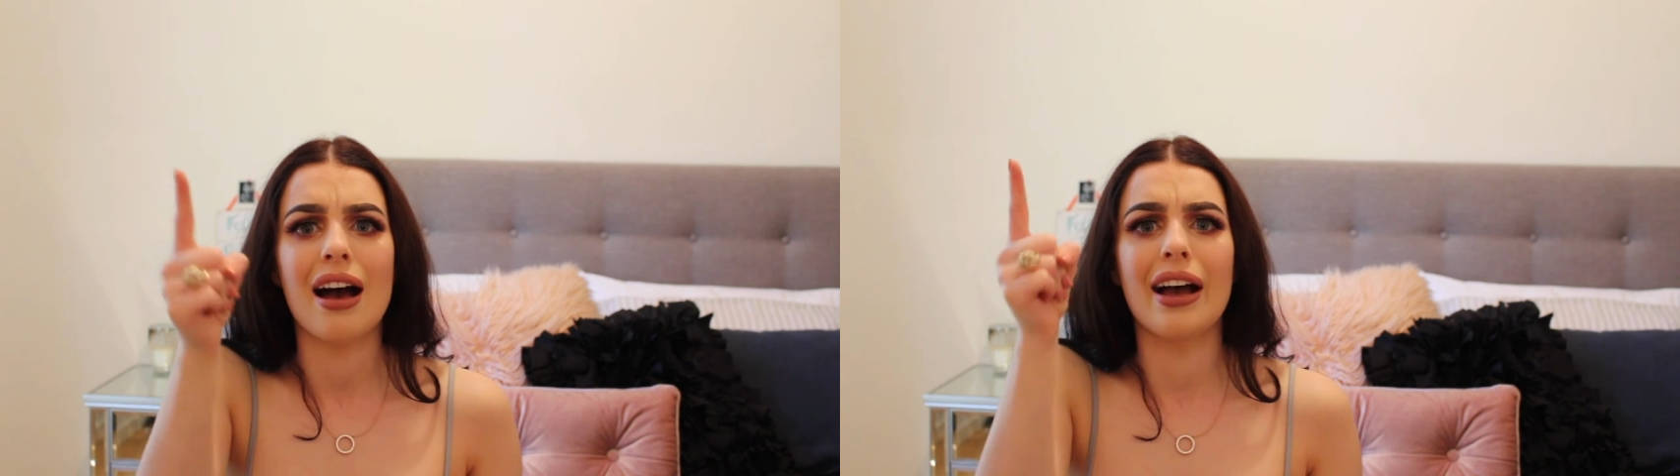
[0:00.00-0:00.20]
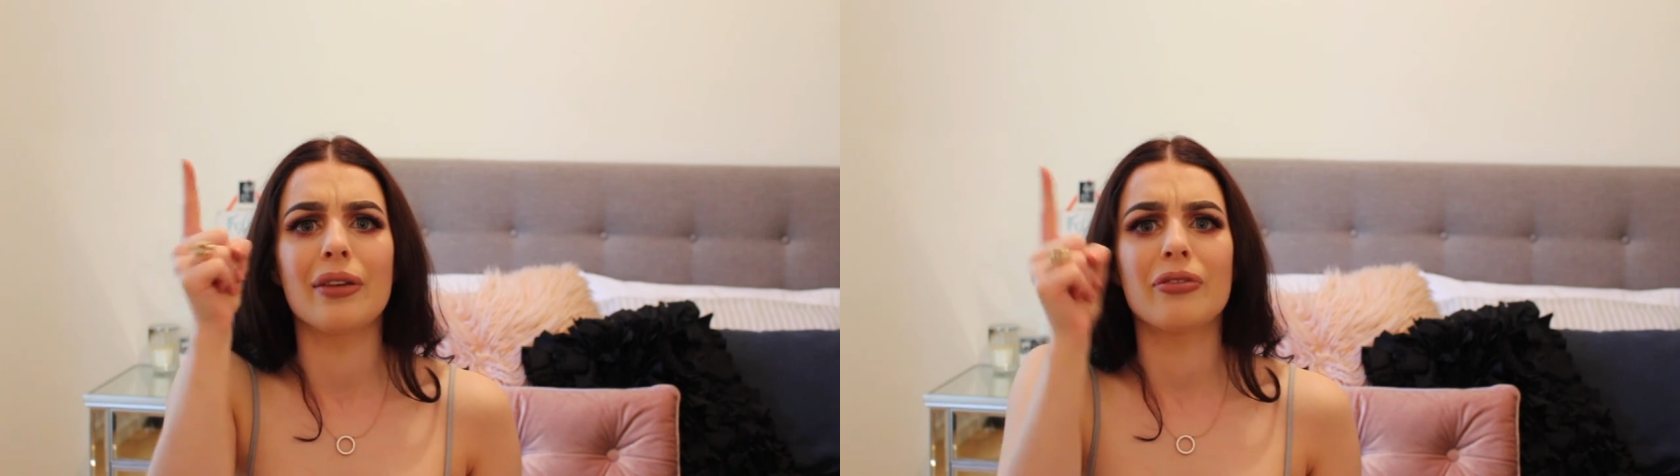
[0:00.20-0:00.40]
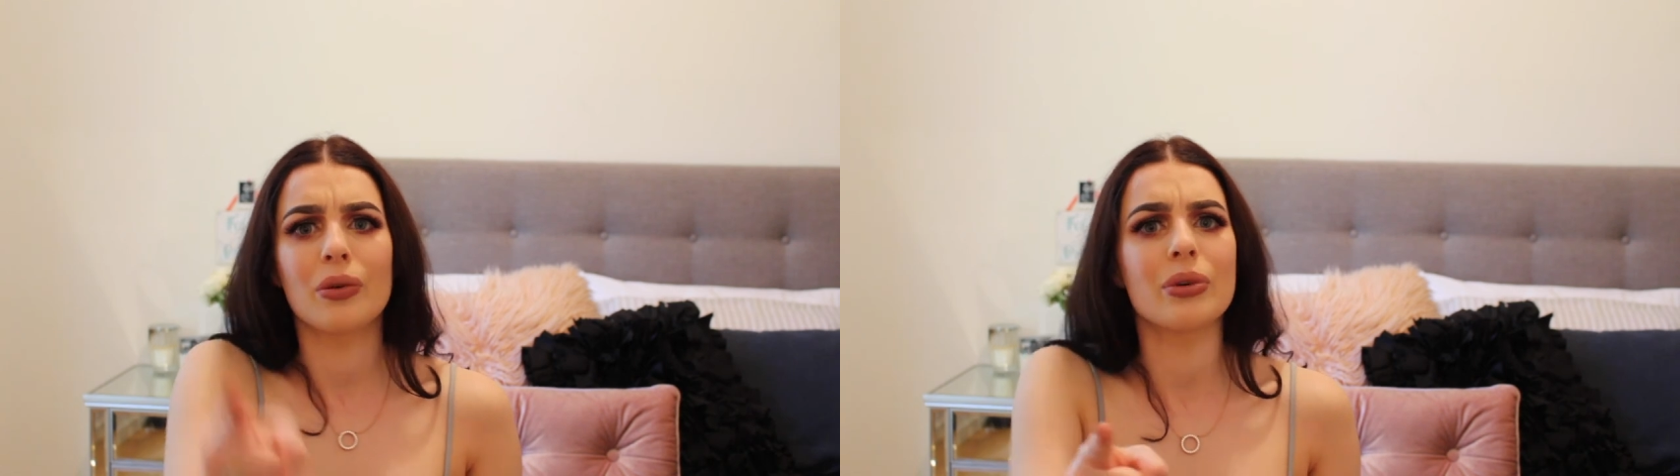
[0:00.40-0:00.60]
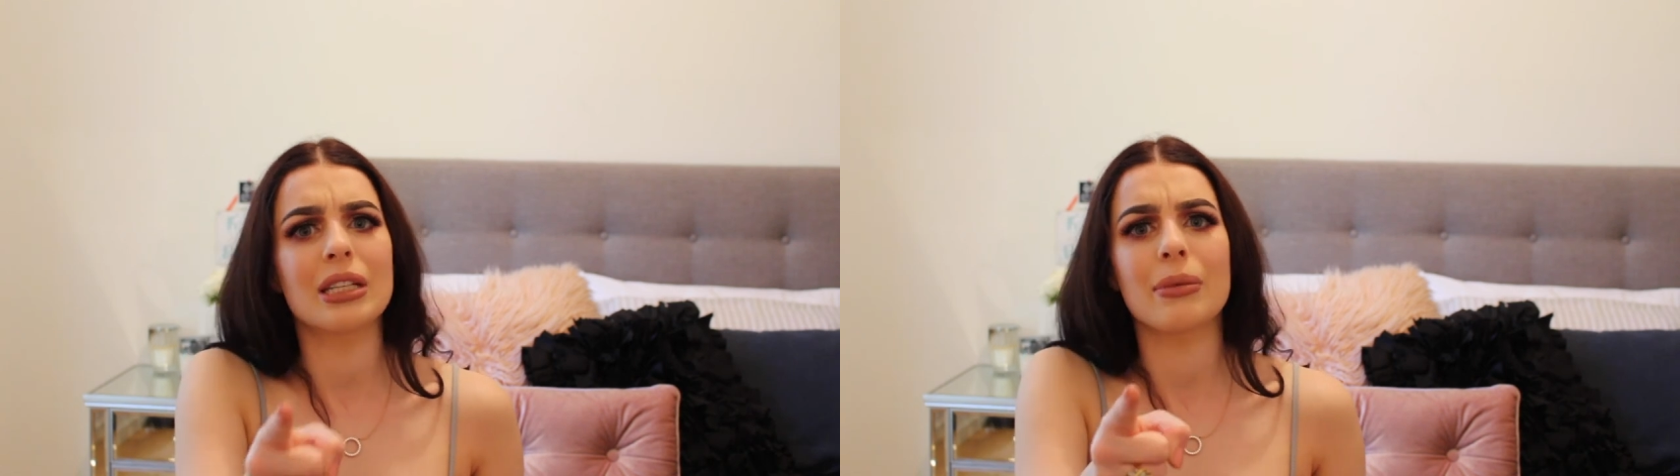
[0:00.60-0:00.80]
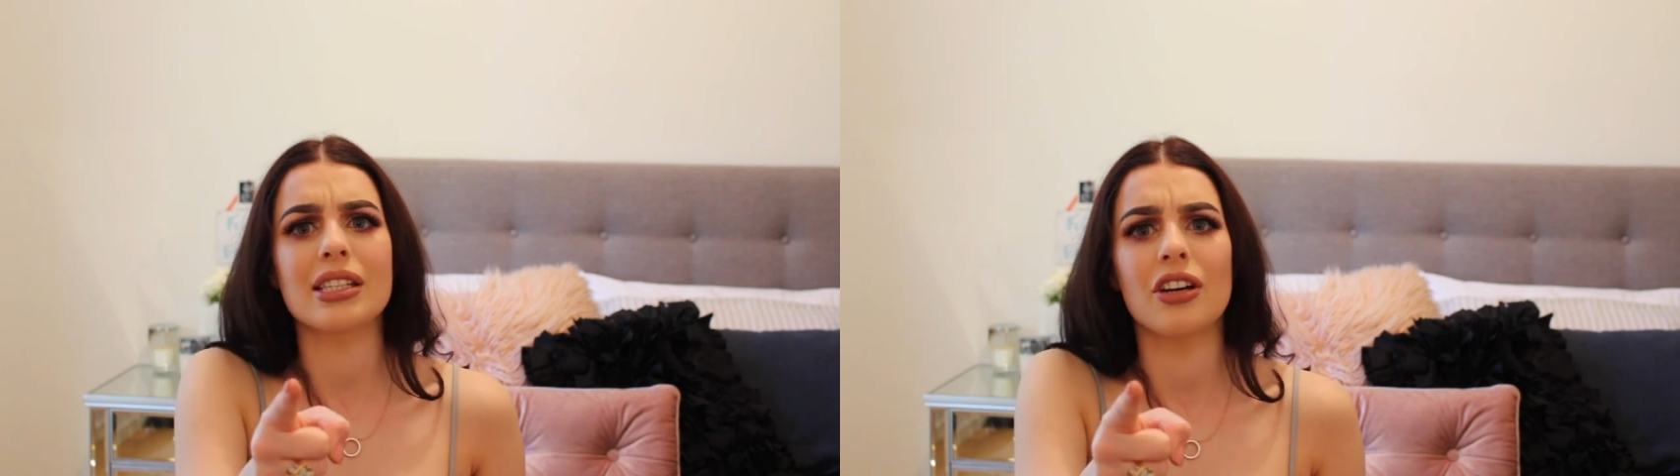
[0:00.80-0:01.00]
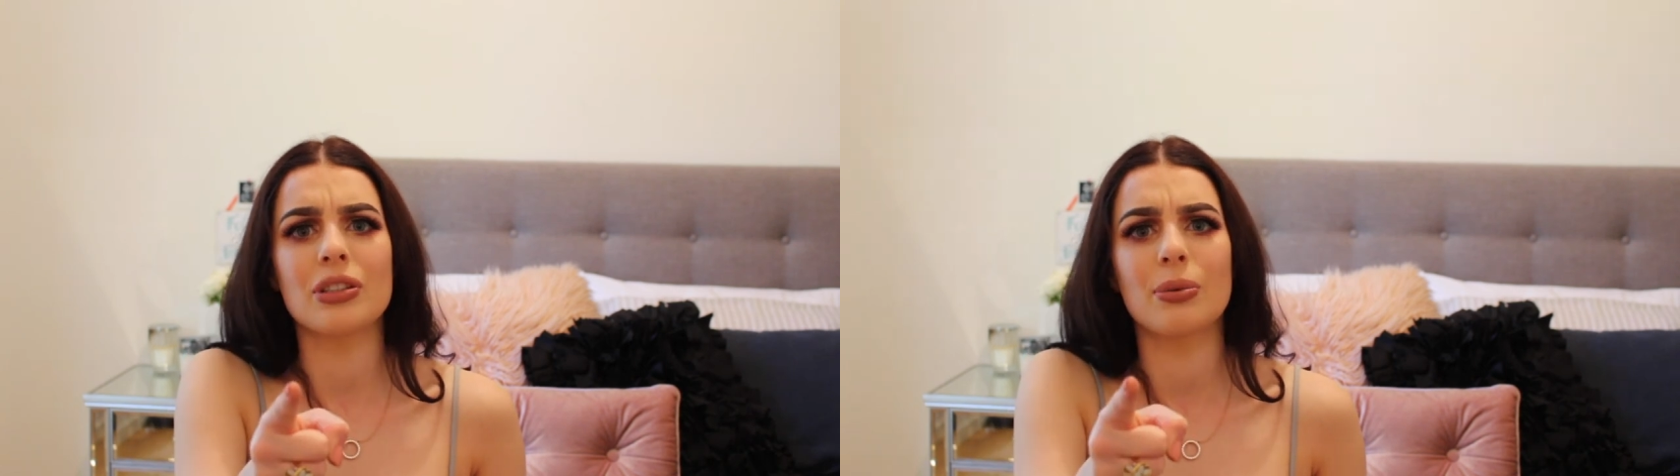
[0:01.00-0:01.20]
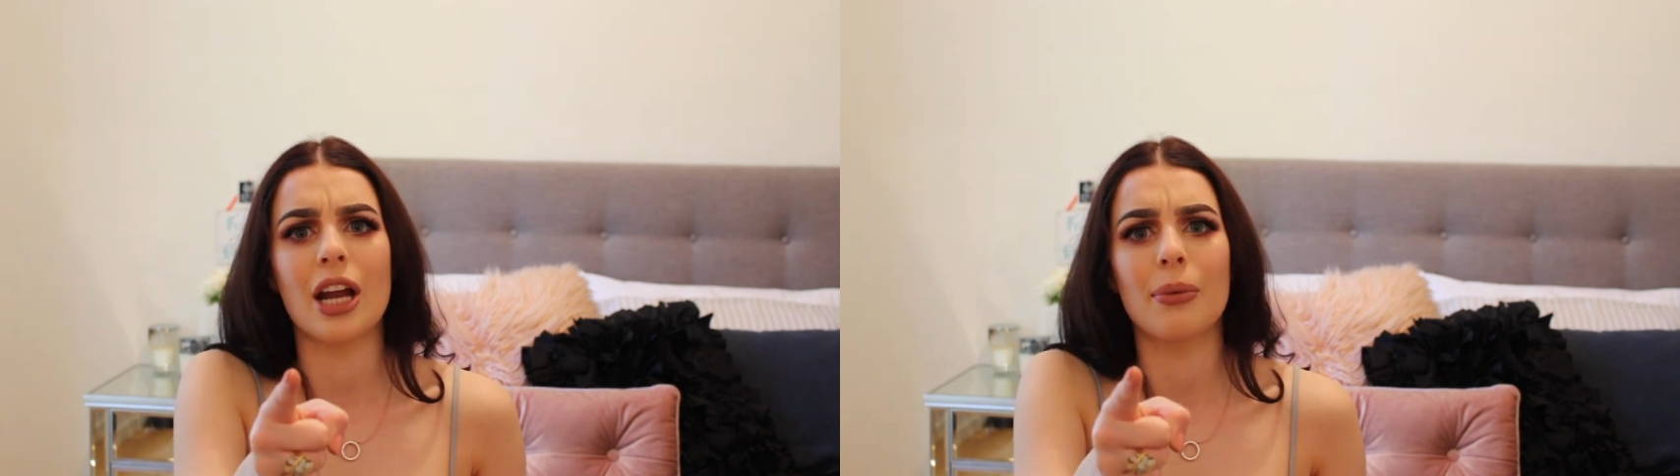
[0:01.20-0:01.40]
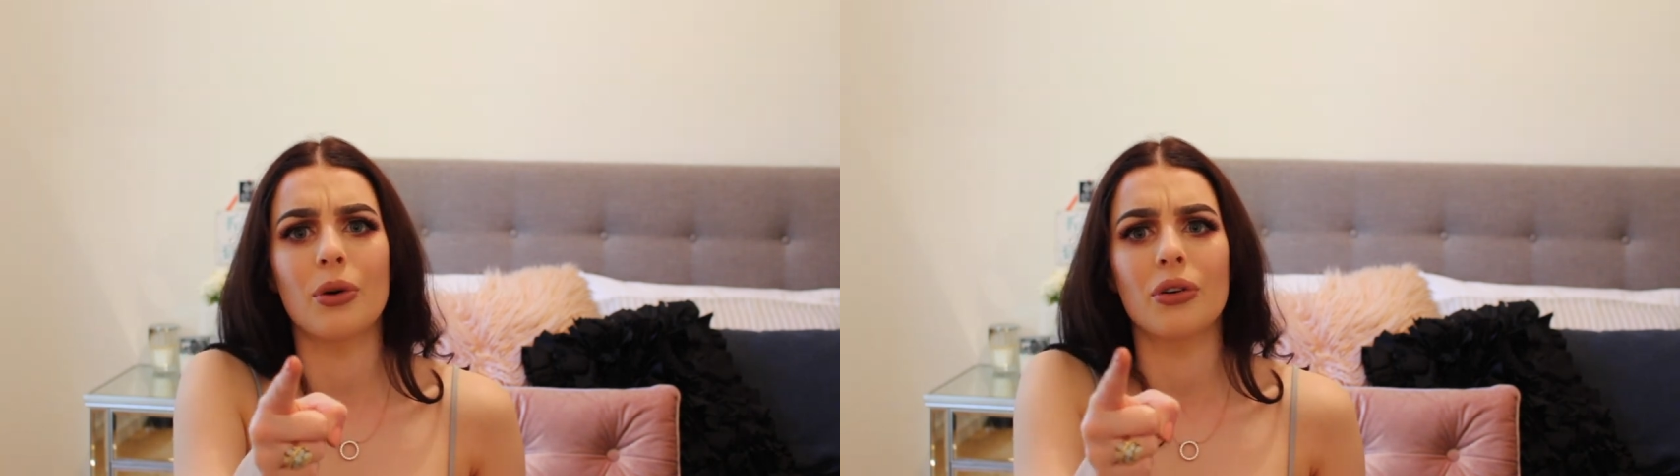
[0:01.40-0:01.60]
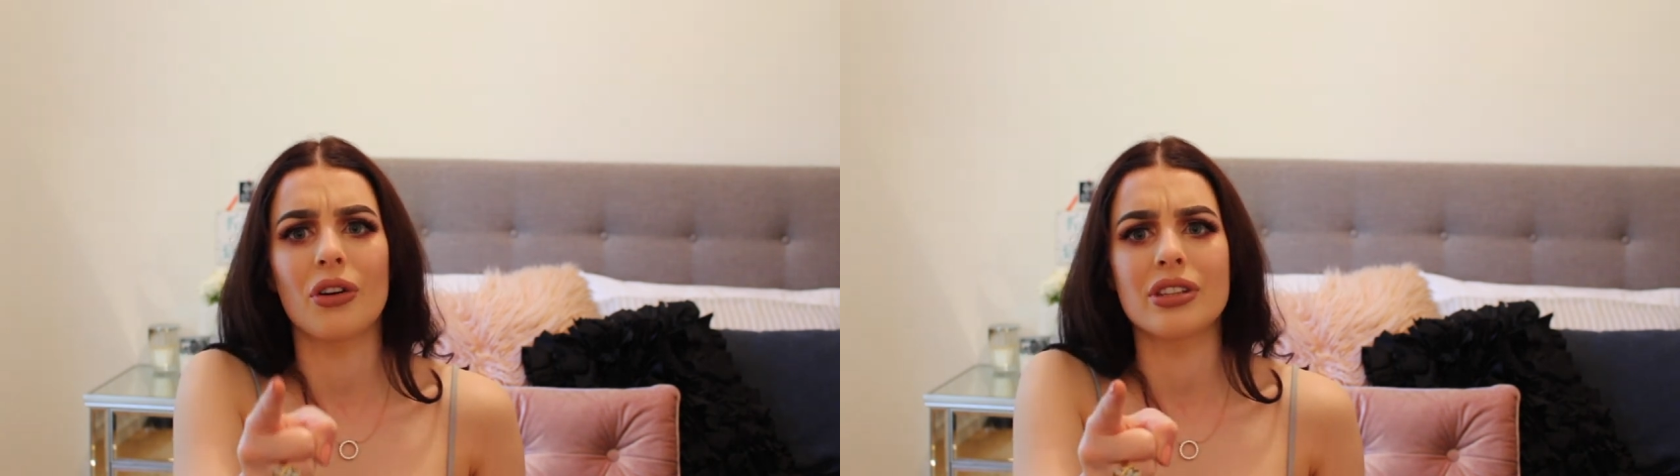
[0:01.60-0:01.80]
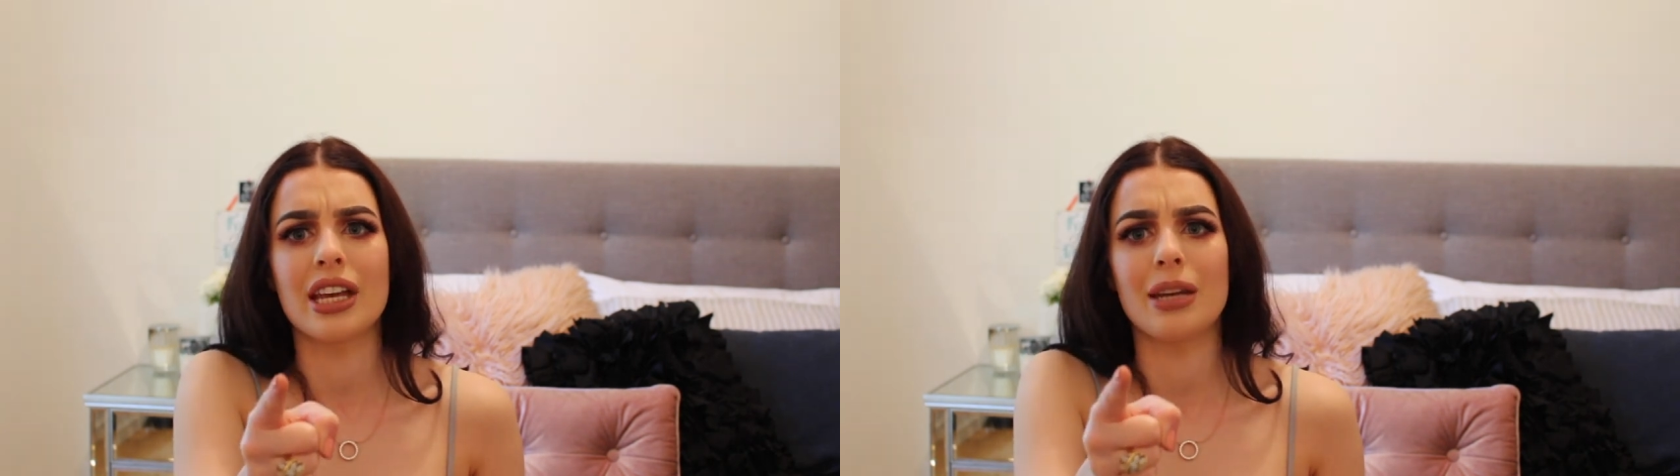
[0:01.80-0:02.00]
I am forcing myself to put out more
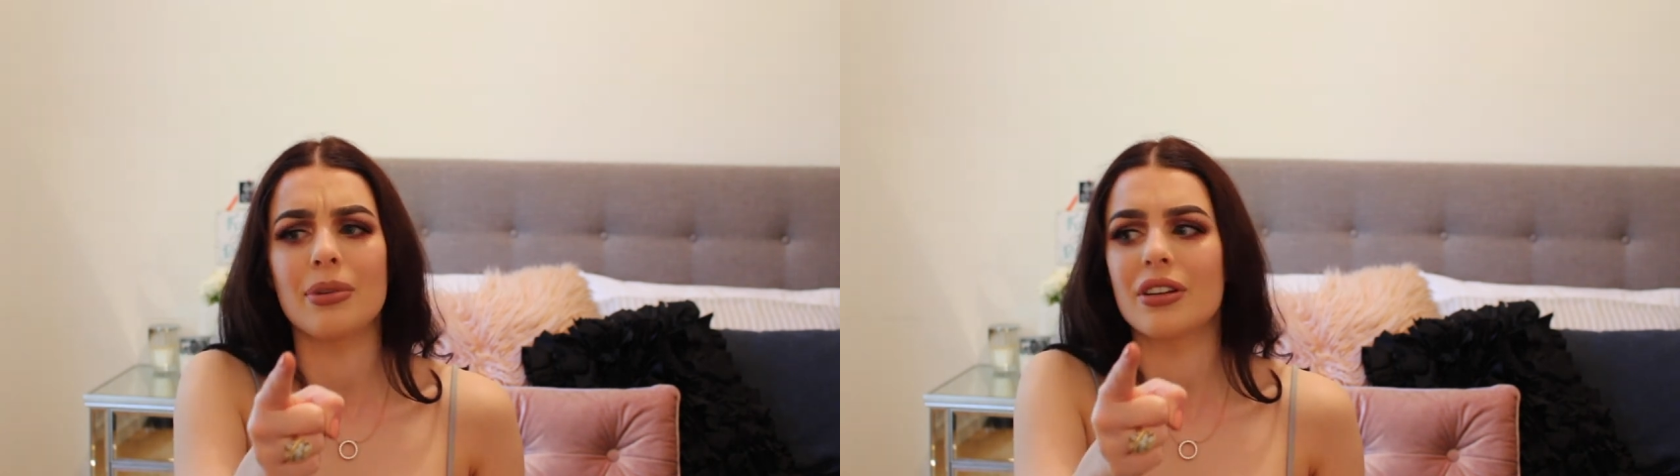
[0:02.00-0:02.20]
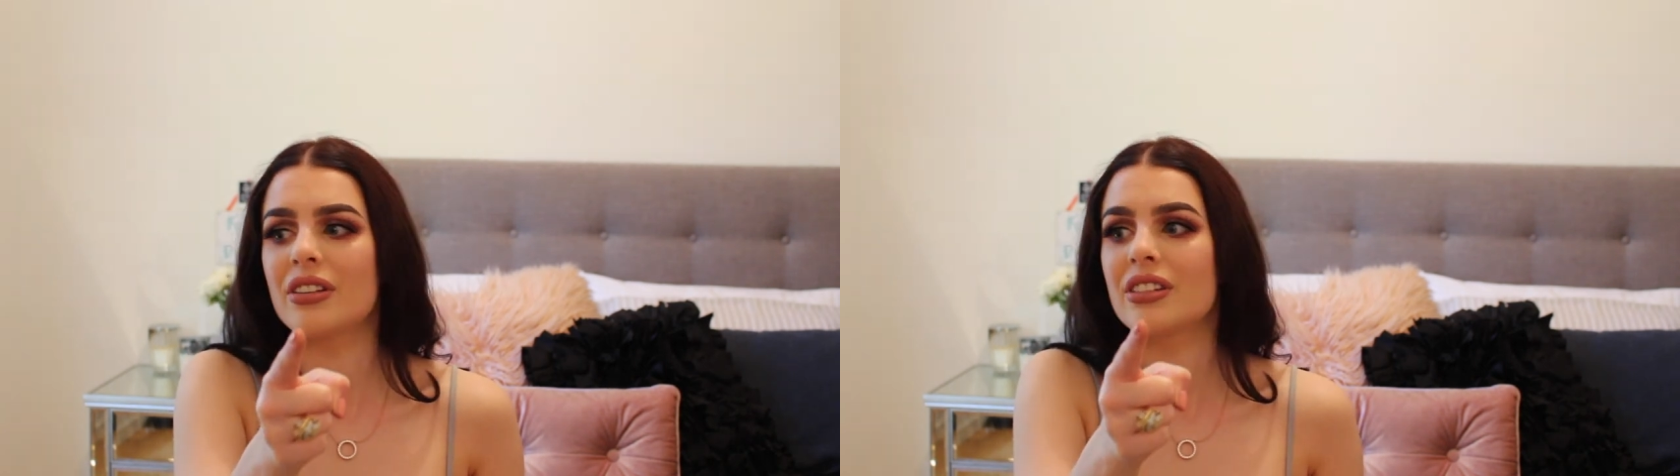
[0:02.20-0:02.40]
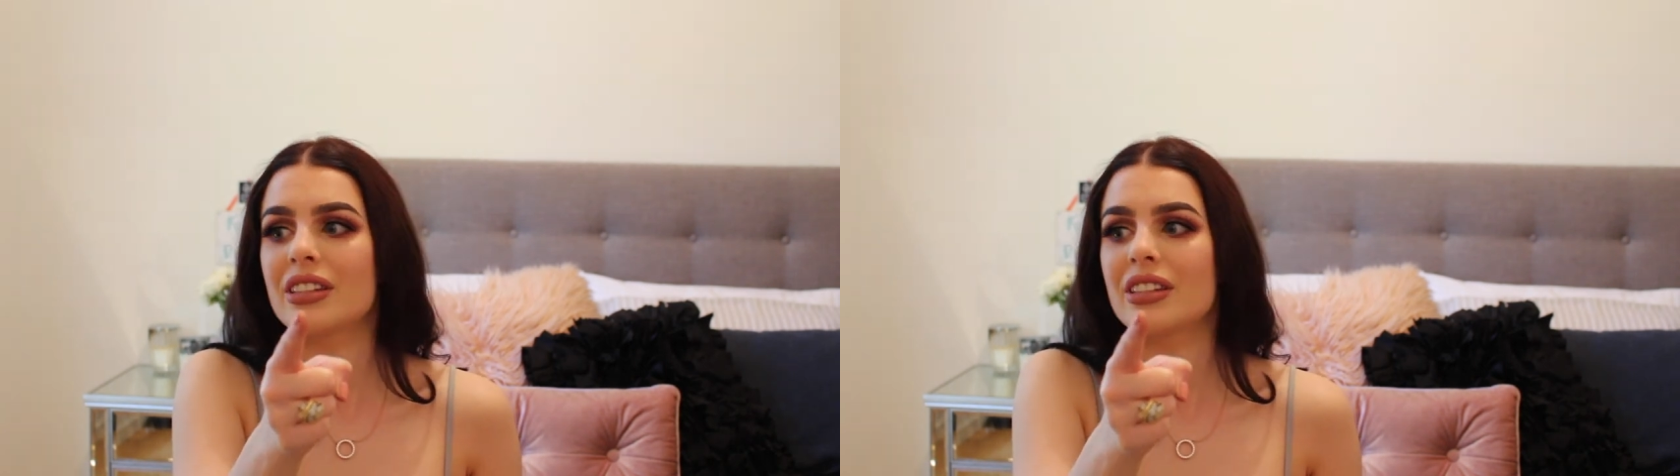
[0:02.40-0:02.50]
content because